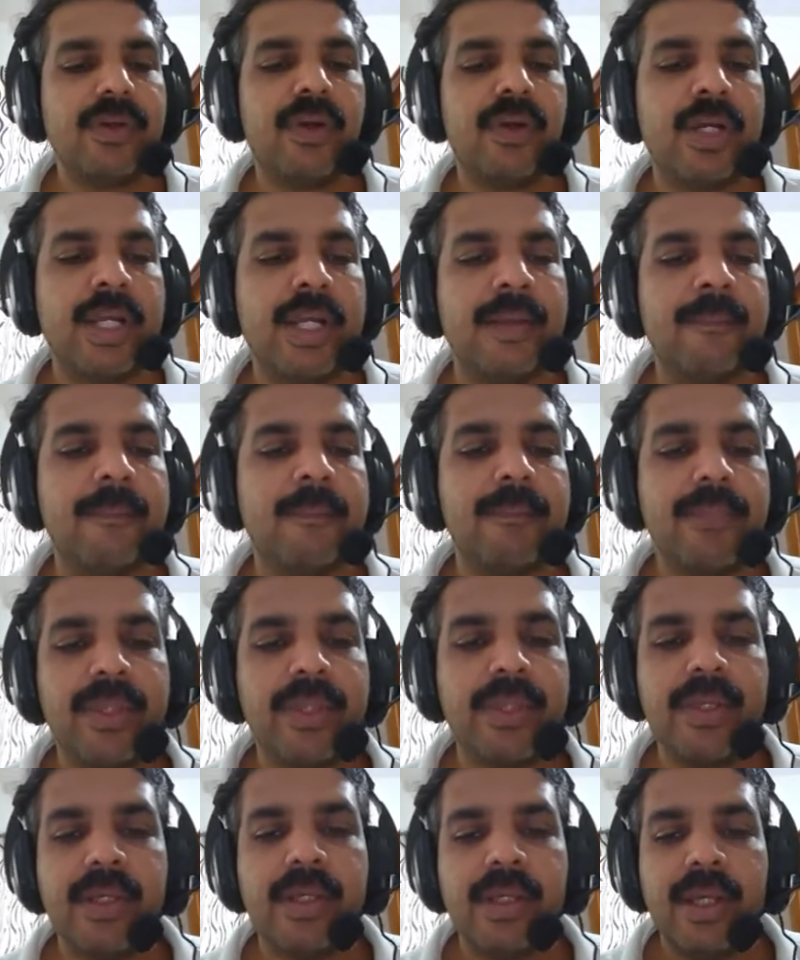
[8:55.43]
Okay,
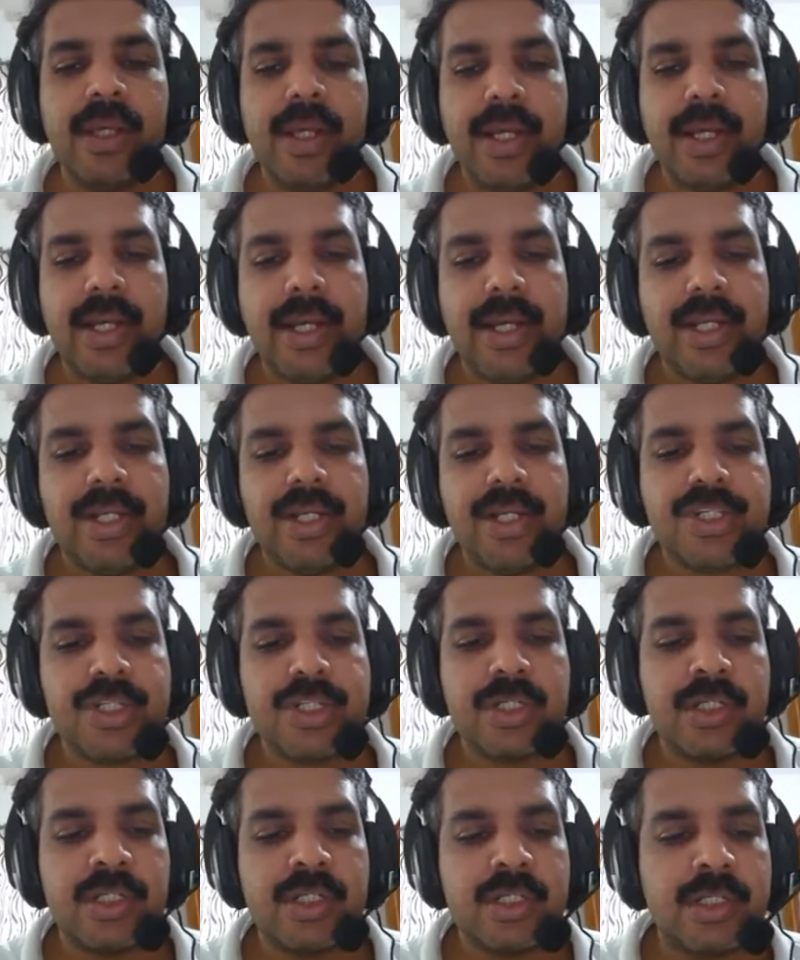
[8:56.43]
and
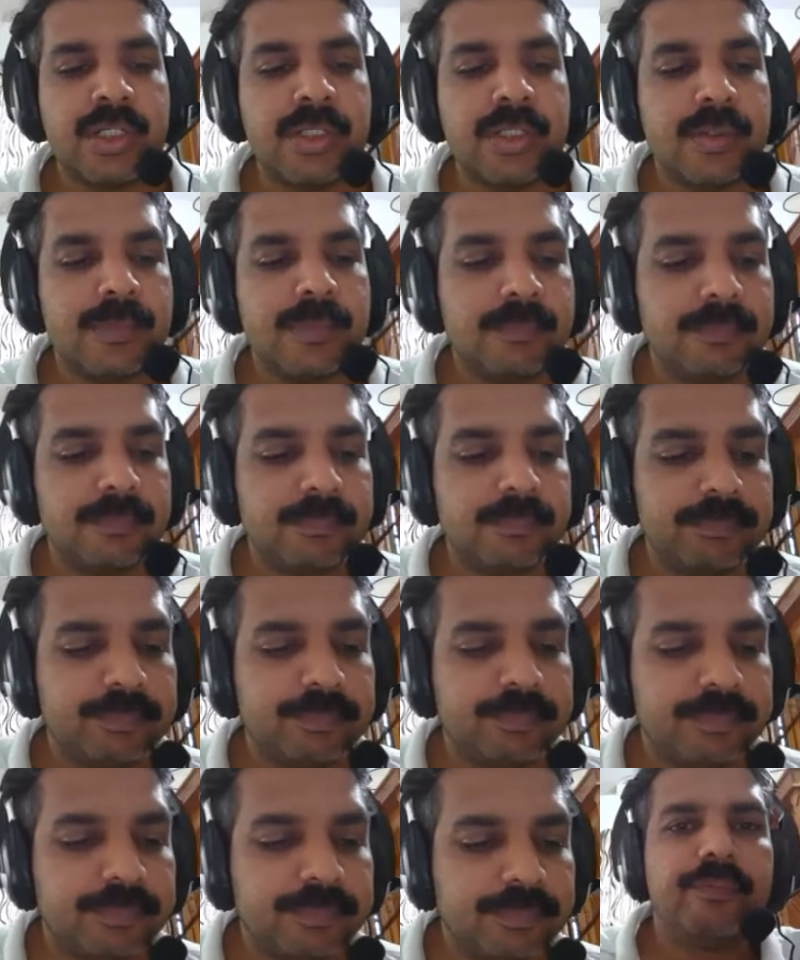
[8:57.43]

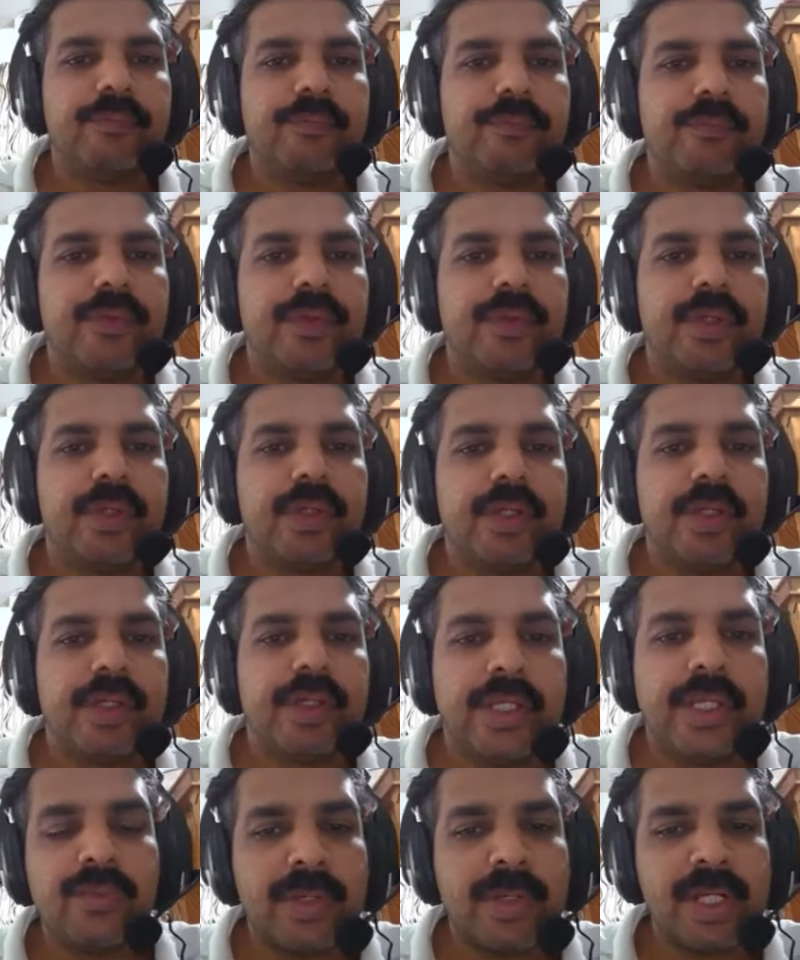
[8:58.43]
if
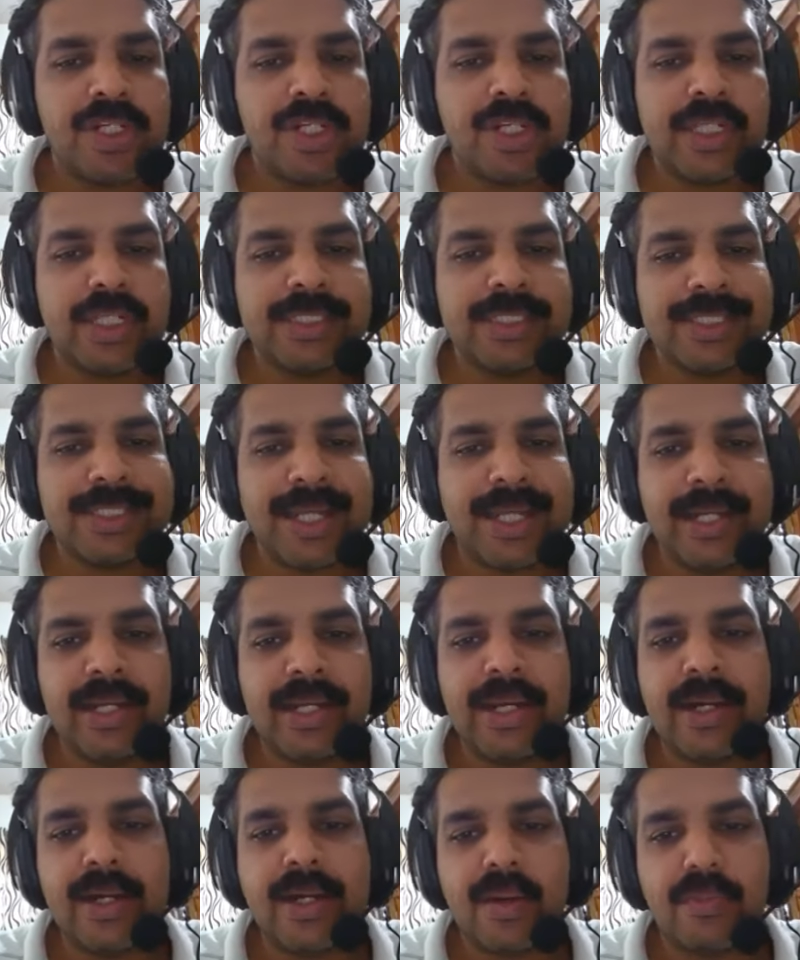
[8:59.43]
vibration is
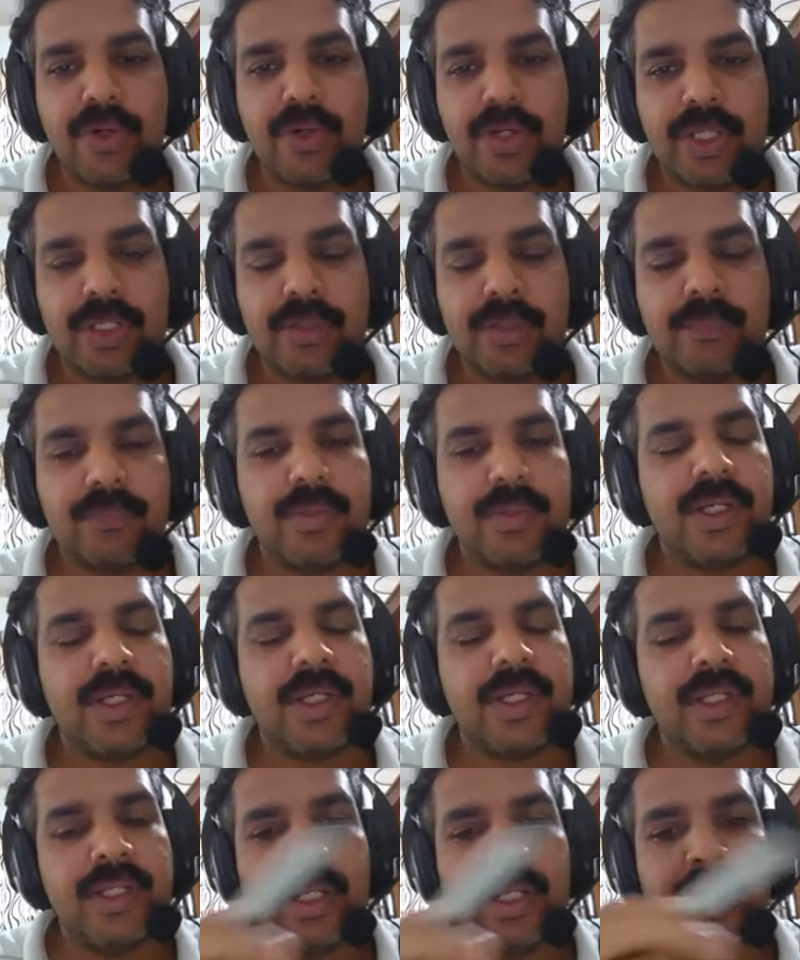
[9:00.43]
anharmonic,
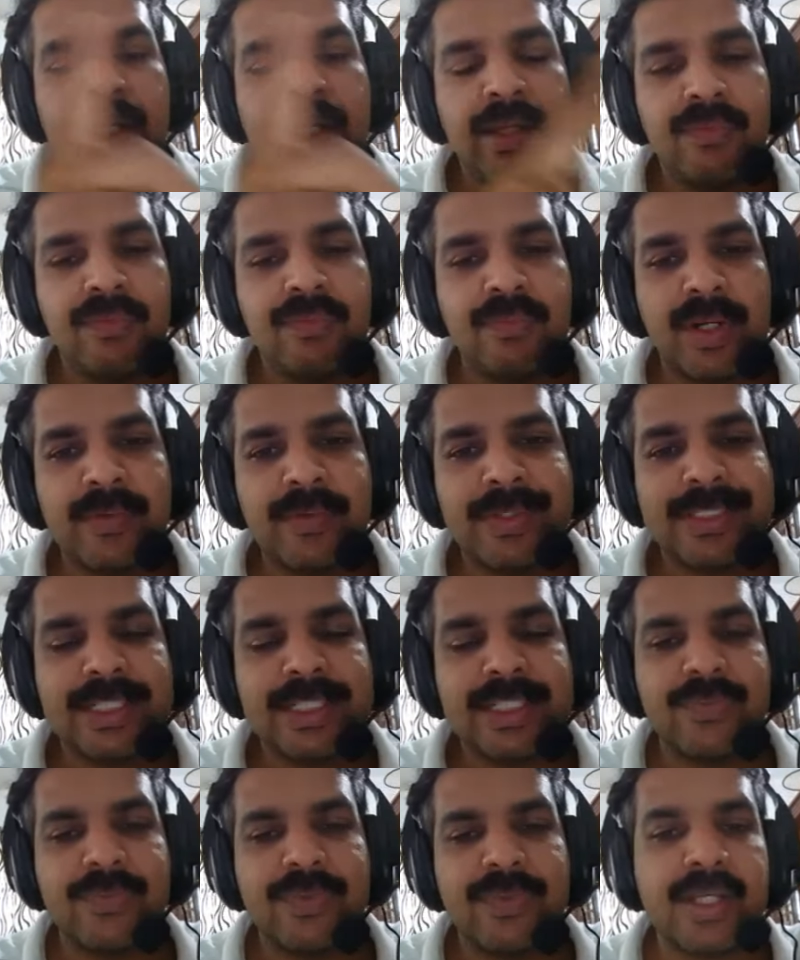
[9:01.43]
in the previous
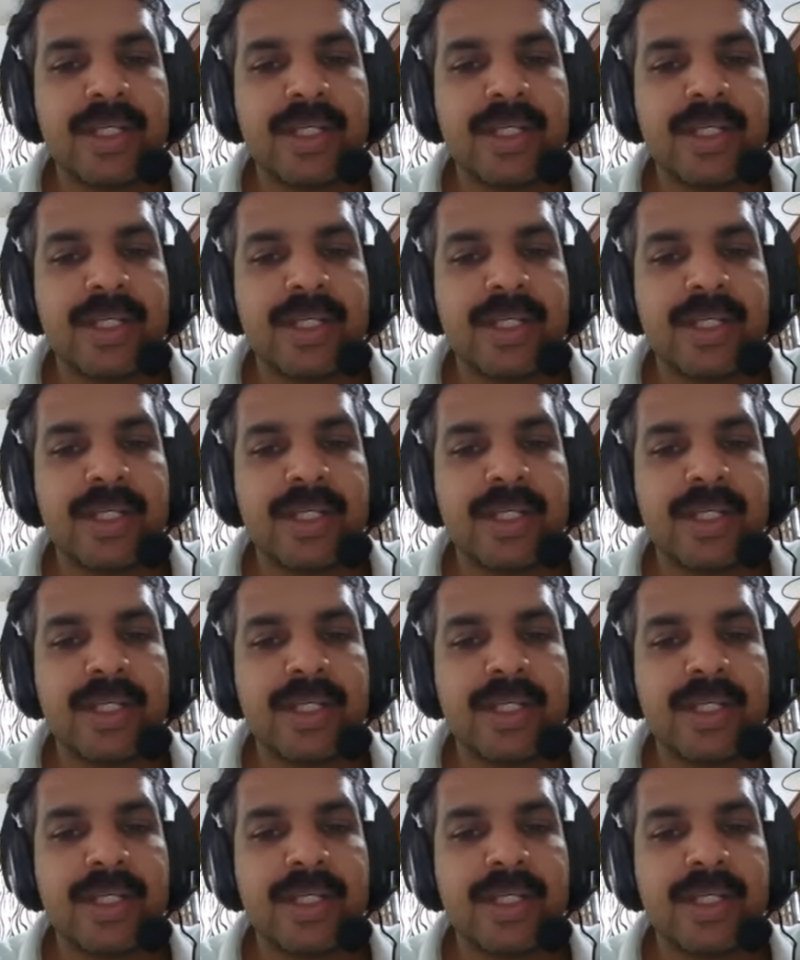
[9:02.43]
case we